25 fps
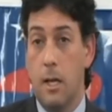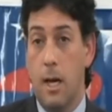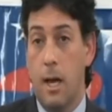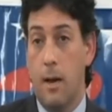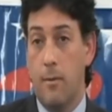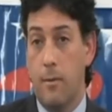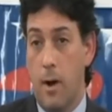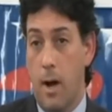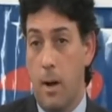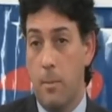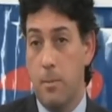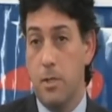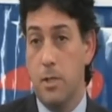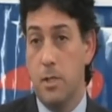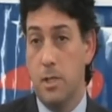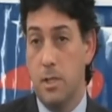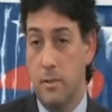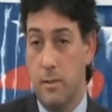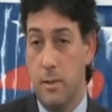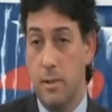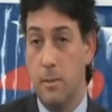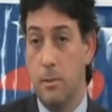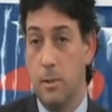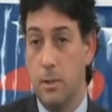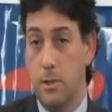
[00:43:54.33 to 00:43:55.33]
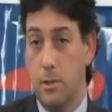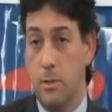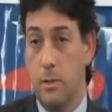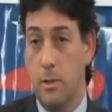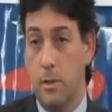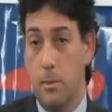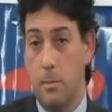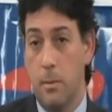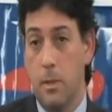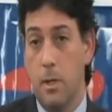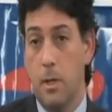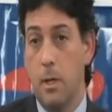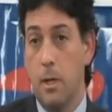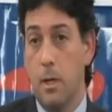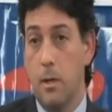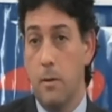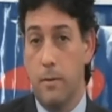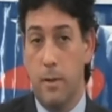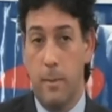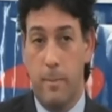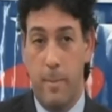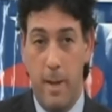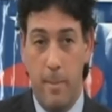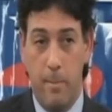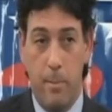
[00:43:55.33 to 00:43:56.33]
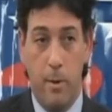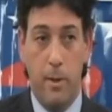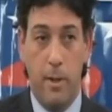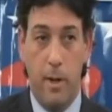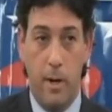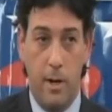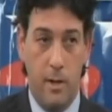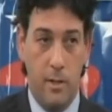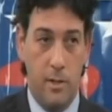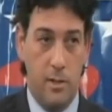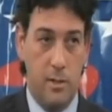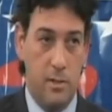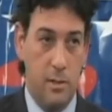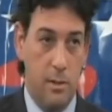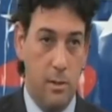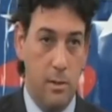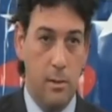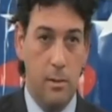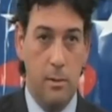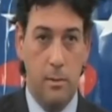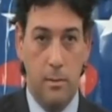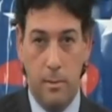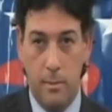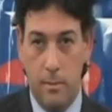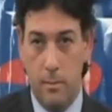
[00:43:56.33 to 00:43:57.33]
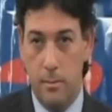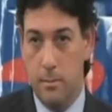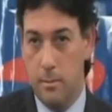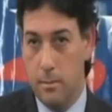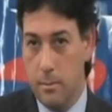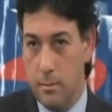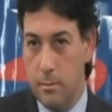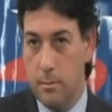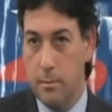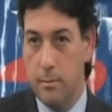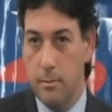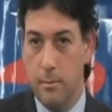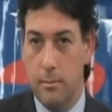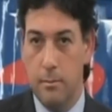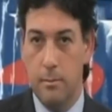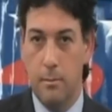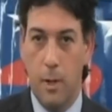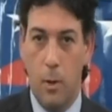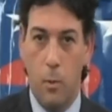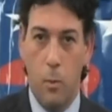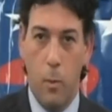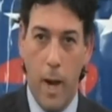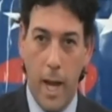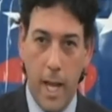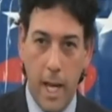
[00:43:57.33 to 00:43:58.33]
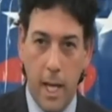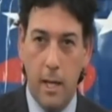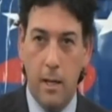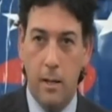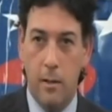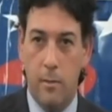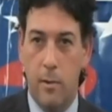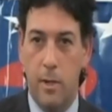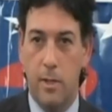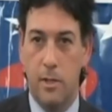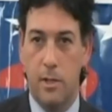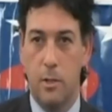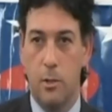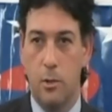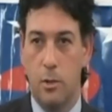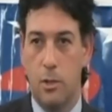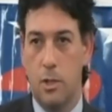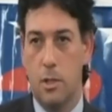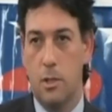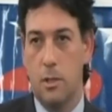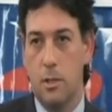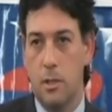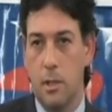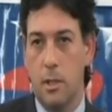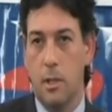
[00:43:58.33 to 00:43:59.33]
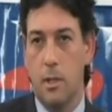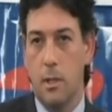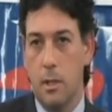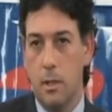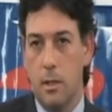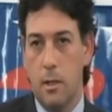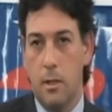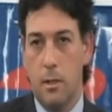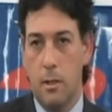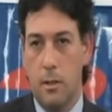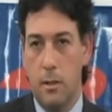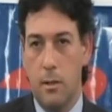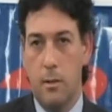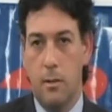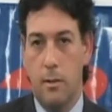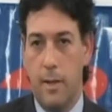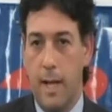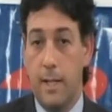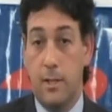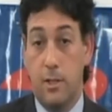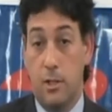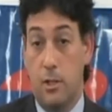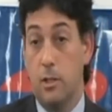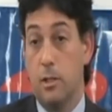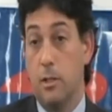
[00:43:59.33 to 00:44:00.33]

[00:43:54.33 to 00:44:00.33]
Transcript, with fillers: have options available to them. For people that are still awaiting a resolution, that's